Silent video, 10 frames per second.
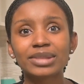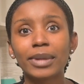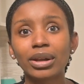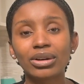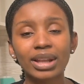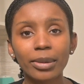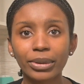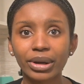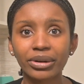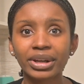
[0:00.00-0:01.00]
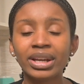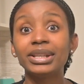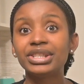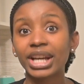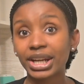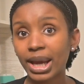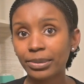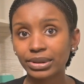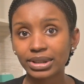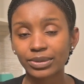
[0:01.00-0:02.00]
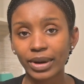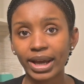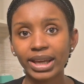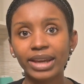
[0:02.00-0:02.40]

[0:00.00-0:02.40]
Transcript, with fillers: to my local library and checking out books, right?